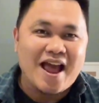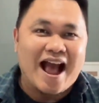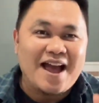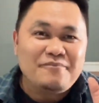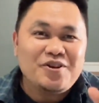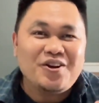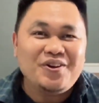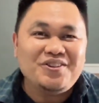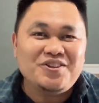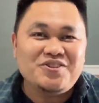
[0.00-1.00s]
I'm
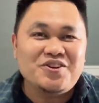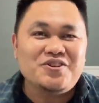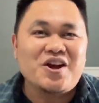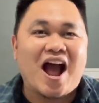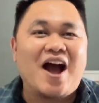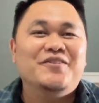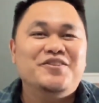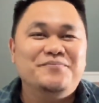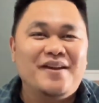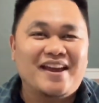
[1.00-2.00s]
going to show you how
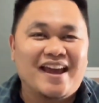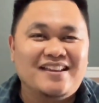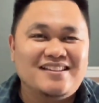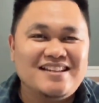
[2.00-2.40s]
to make an